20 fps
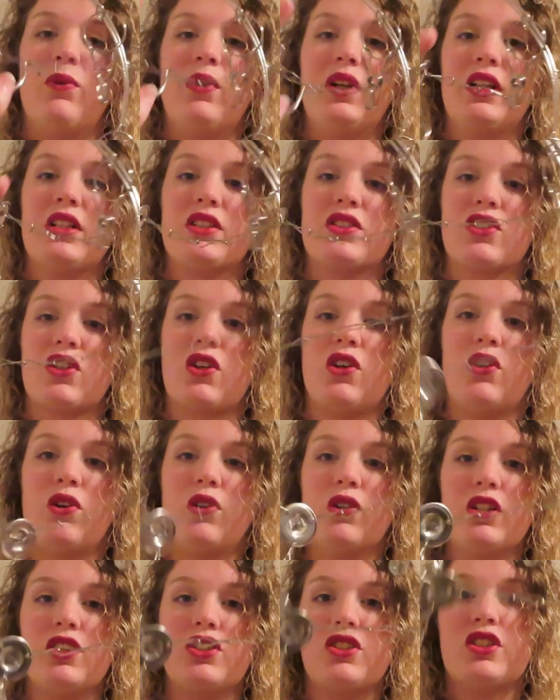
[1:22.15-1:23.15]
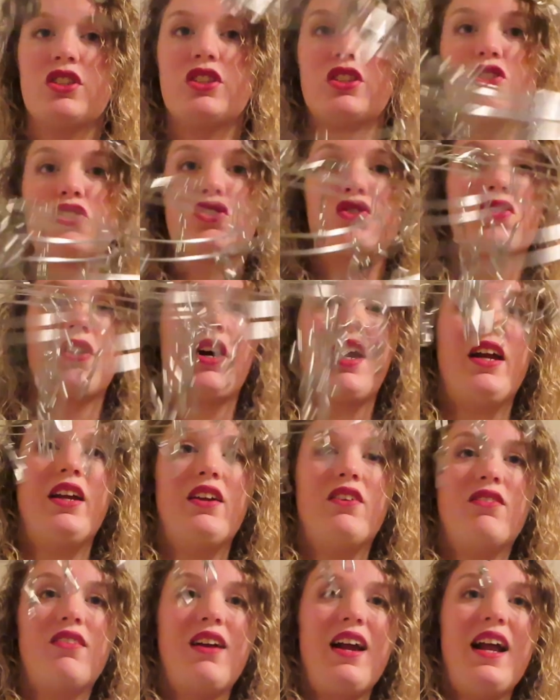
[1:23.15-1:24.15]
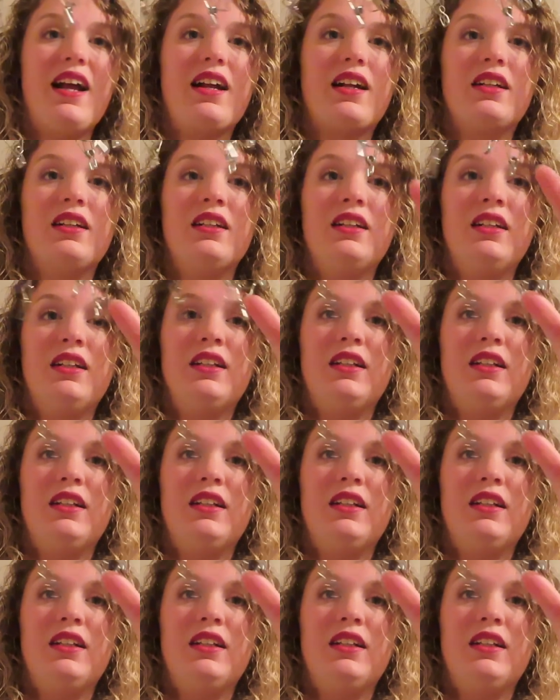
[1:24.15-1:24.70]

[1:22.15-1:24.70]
what it's called. It's just a drying rack.